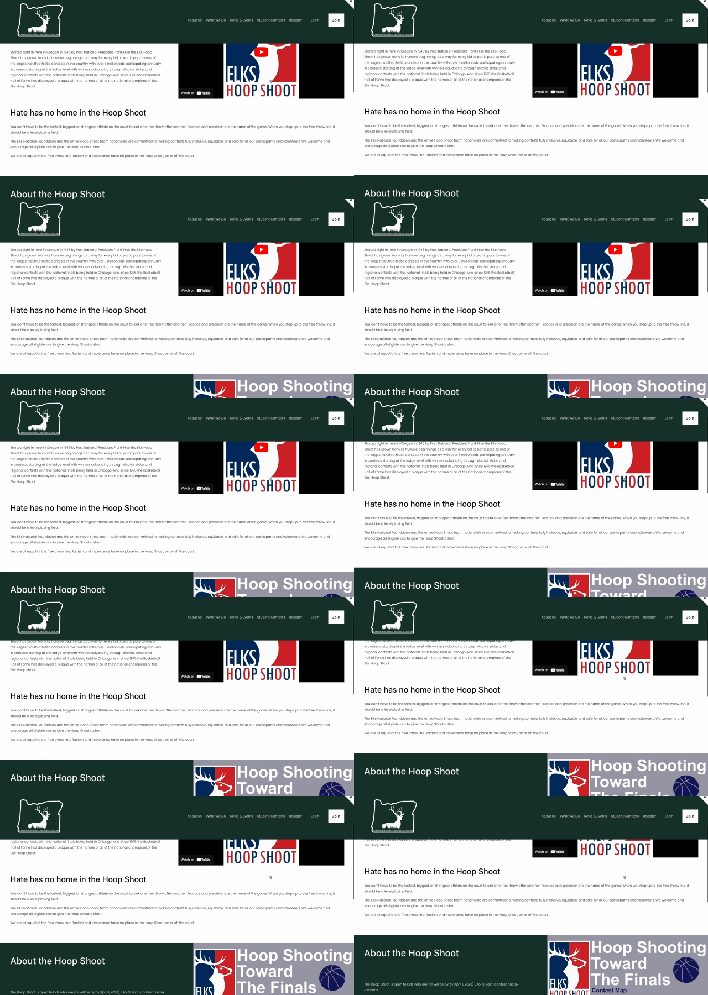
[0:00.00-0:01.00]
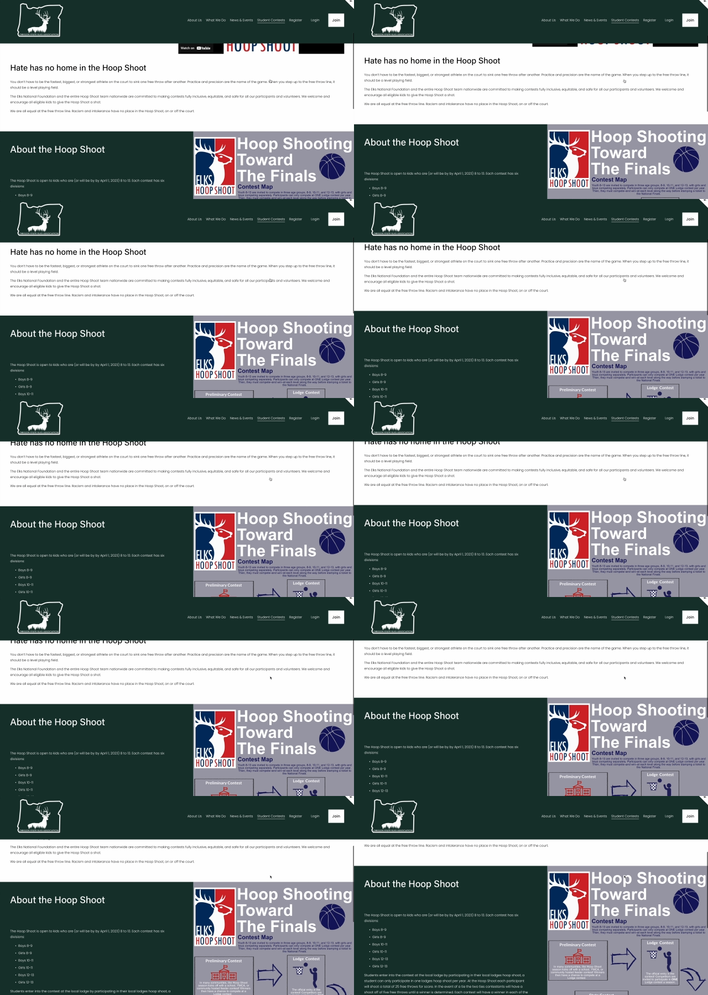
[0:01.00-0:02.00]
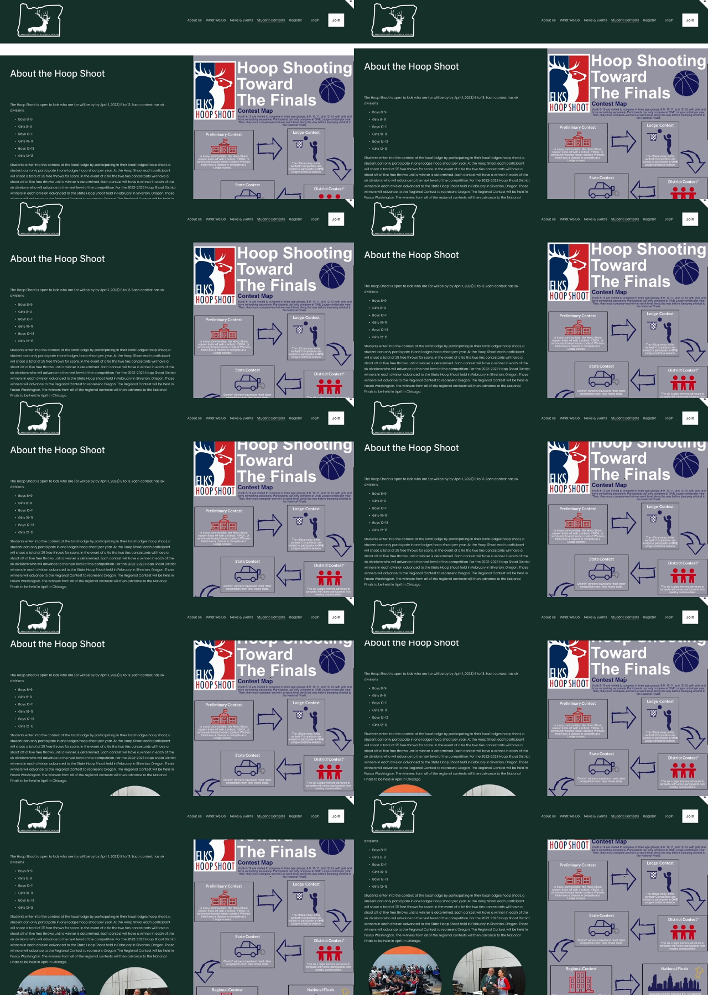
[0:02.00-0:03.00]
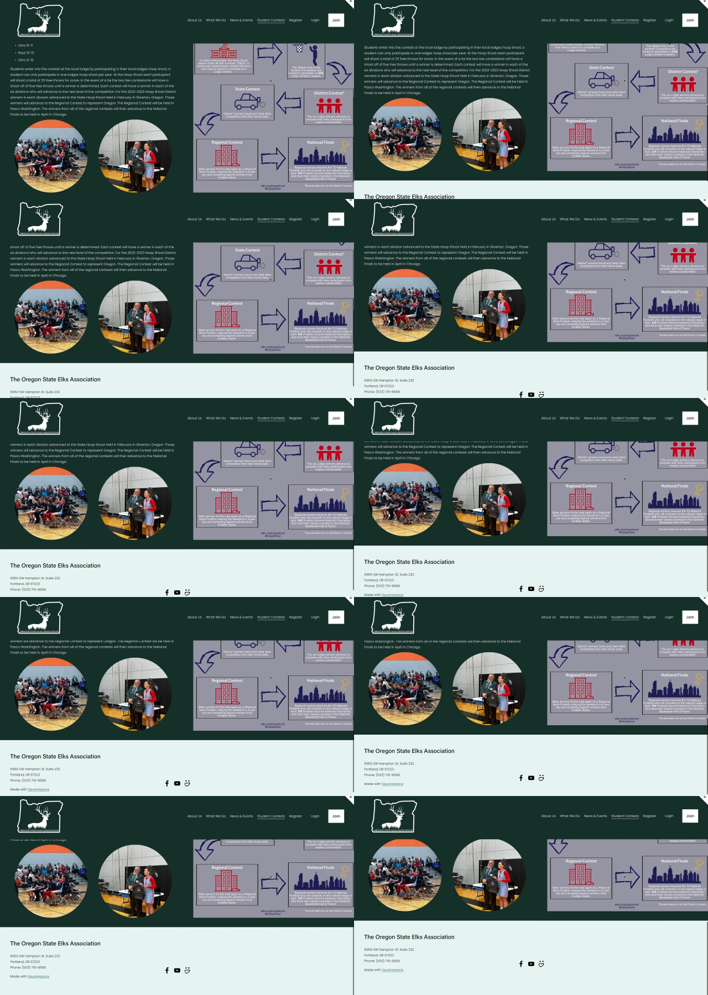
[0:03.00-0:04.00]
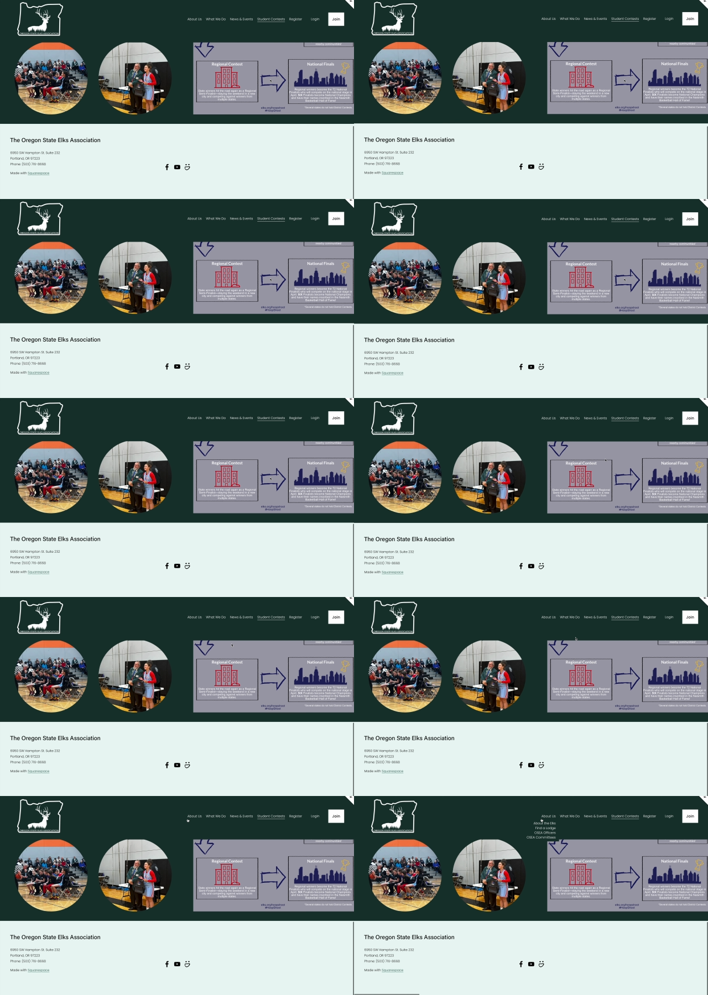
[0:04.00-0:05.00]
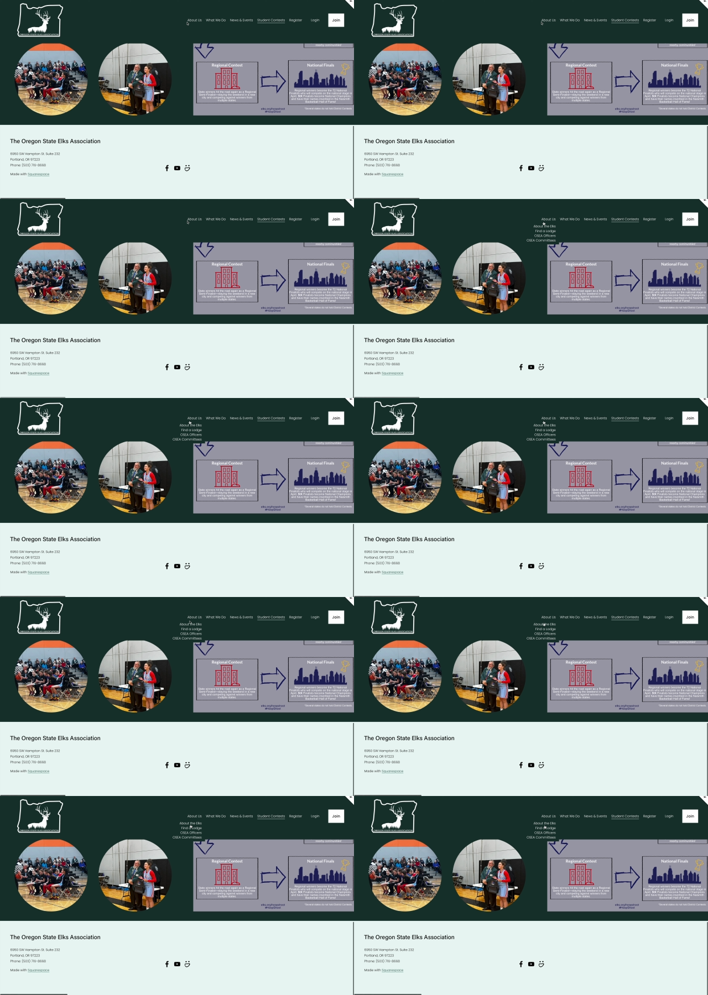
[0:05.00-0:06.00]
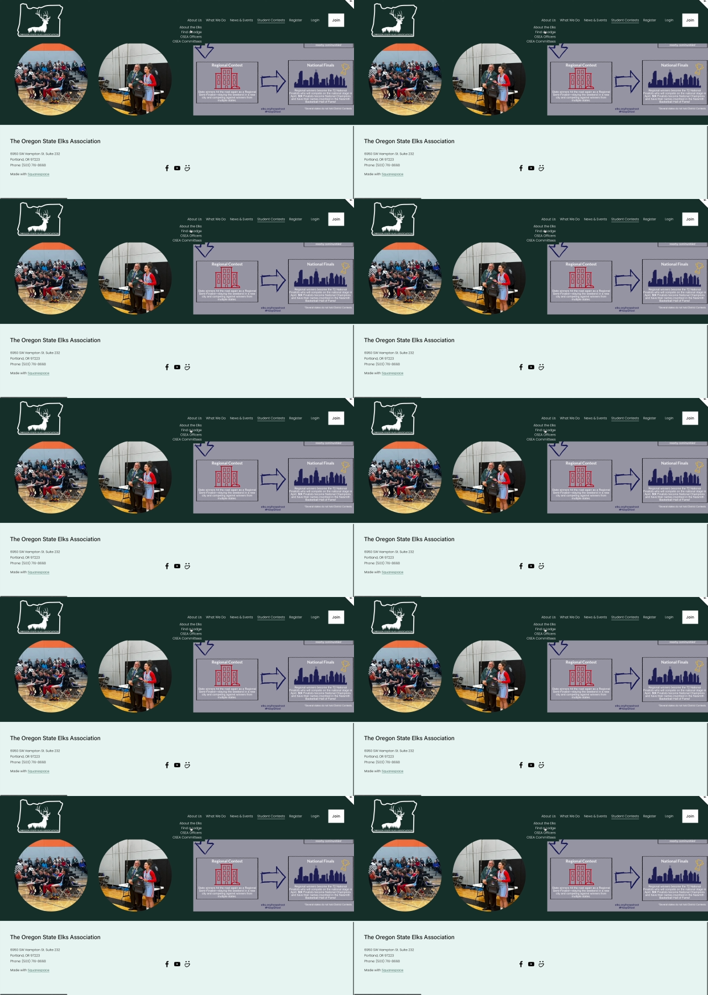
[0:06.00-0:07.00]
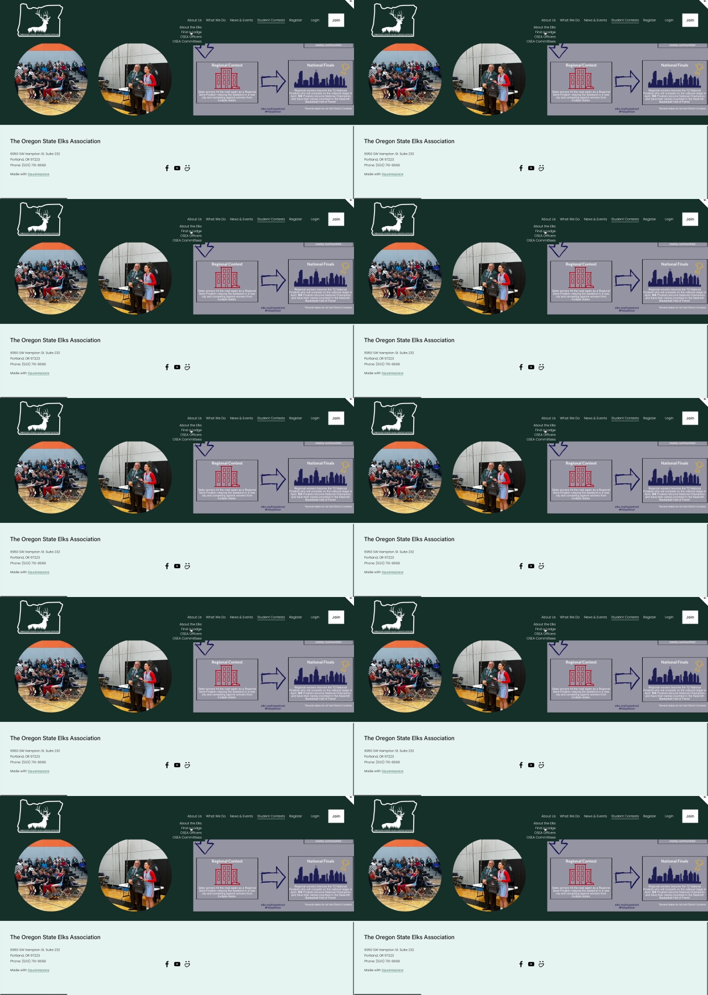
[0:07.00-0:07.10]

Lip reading: No face is visible, so there are no lips to read.